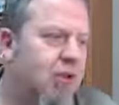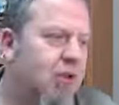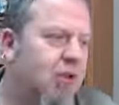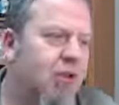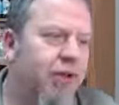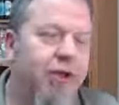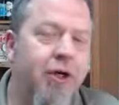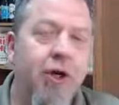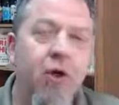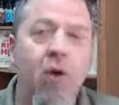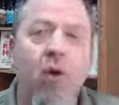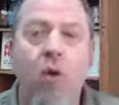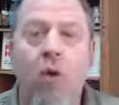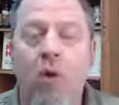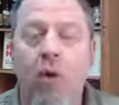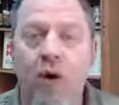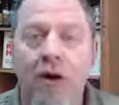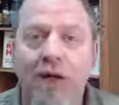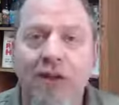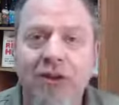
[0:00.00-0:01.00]
You know,
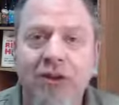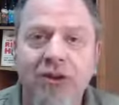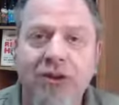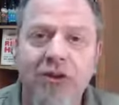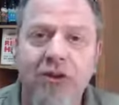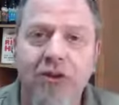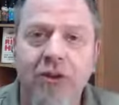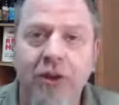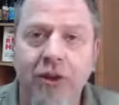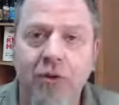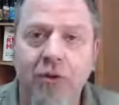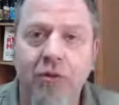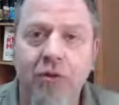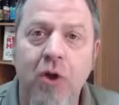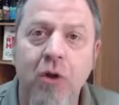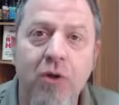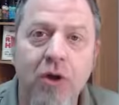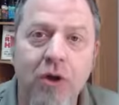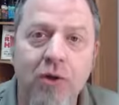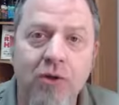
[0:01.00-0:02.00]
orange, you know,
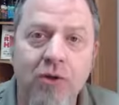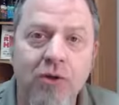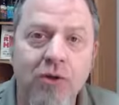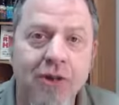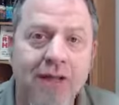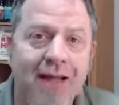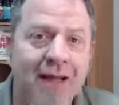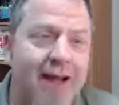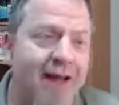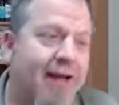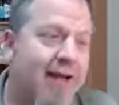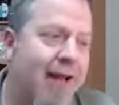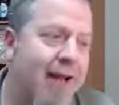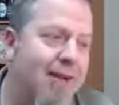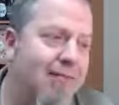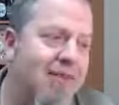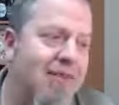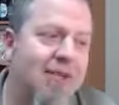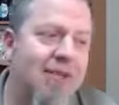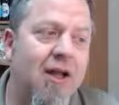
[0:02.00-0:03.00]
logos like
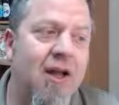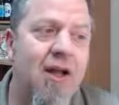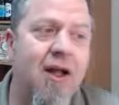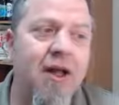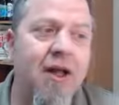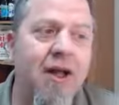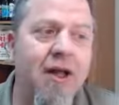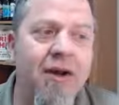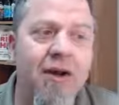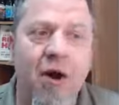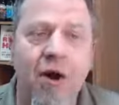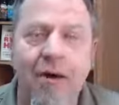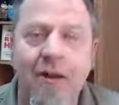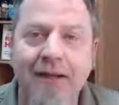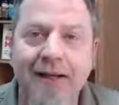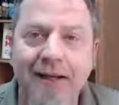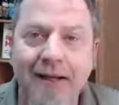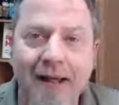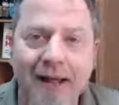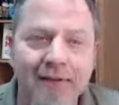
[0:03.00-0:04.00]
Amazon, Harley
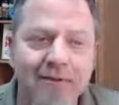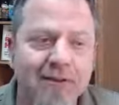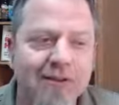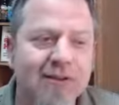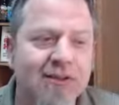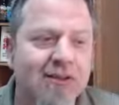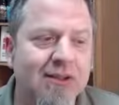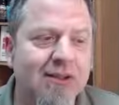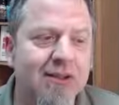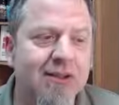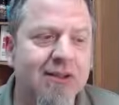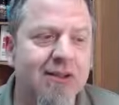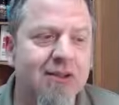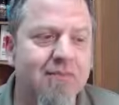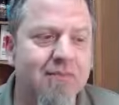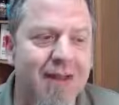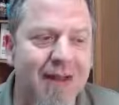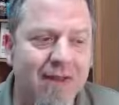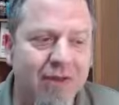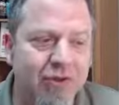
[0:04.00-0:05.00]
Davidson,
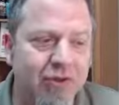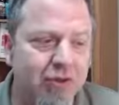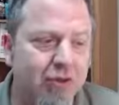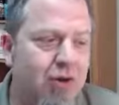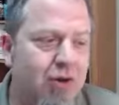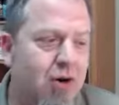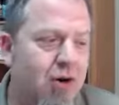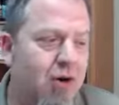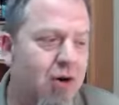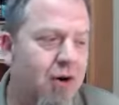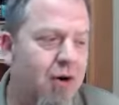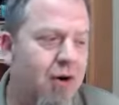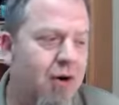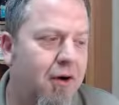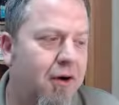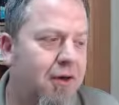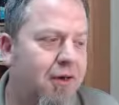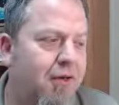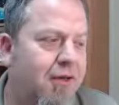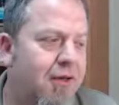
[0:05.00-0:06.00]

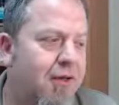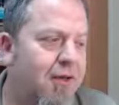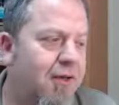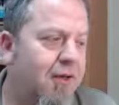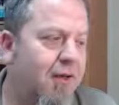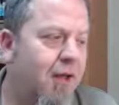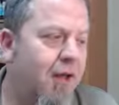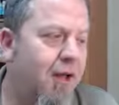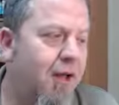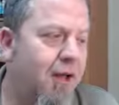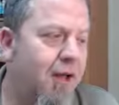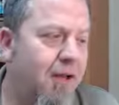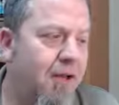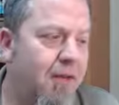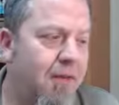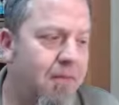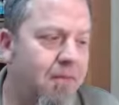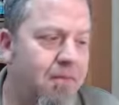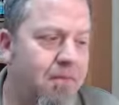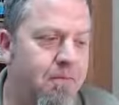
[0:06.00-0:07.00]
MasterCard, you
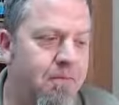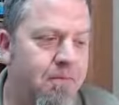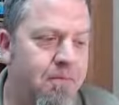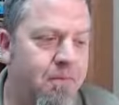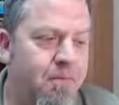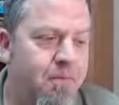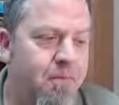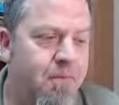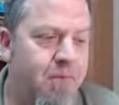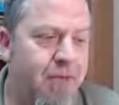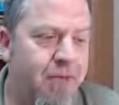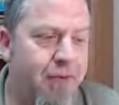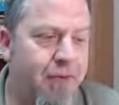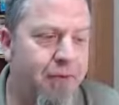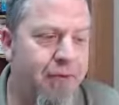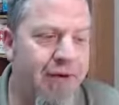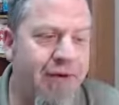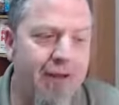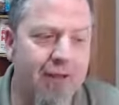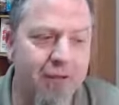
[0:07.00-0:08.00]
know,
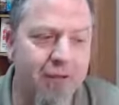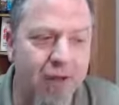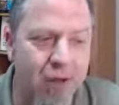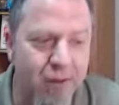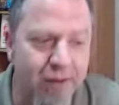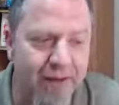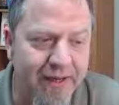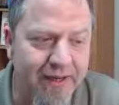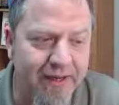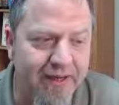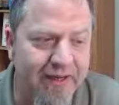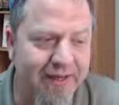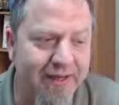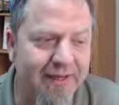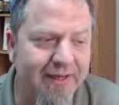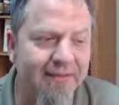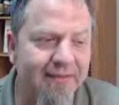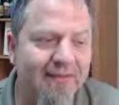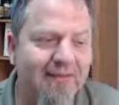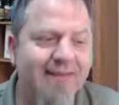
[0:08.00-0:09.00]

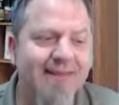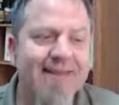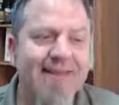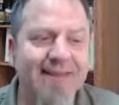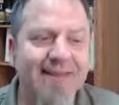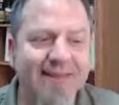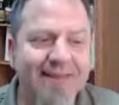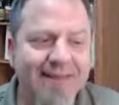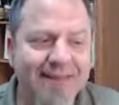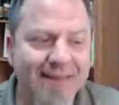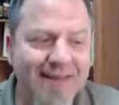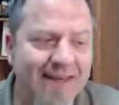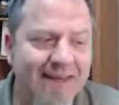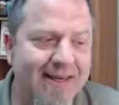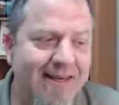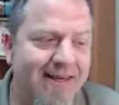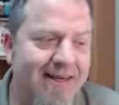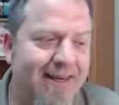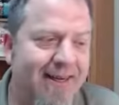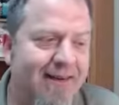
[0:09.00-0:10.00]
Nickelodeon,
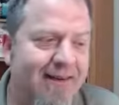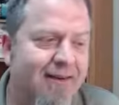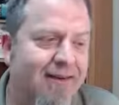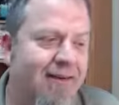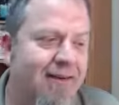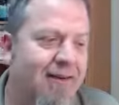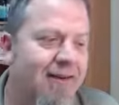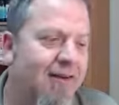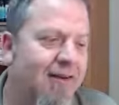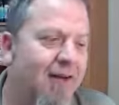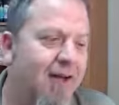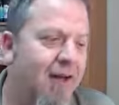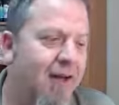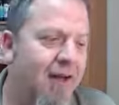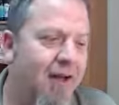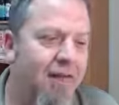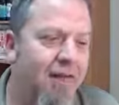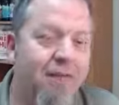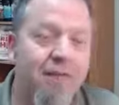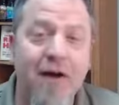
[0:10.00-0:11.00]
TNT,
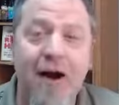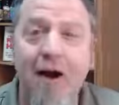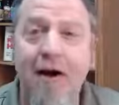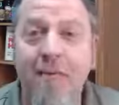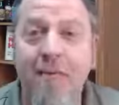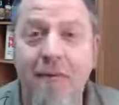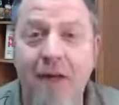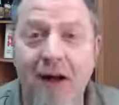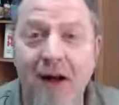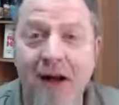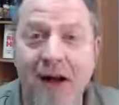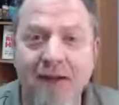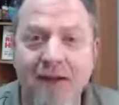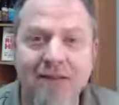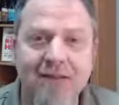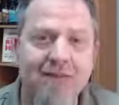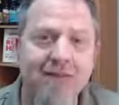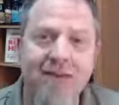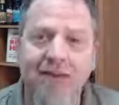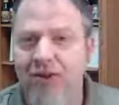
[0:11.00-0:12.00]

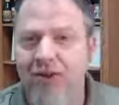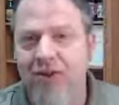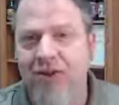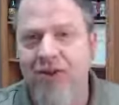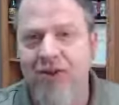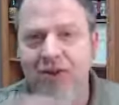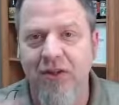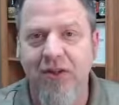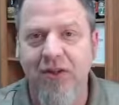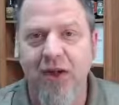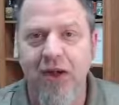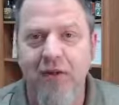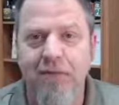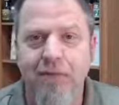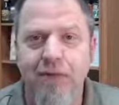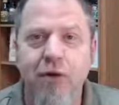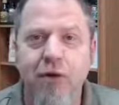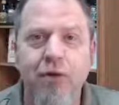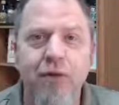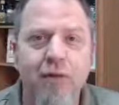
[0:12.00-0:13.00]
Firefox. I mean, just a
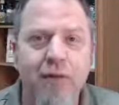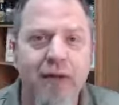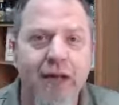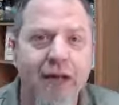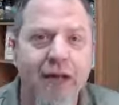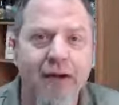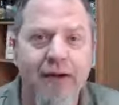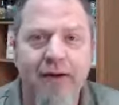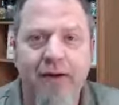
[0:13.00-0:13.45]
few that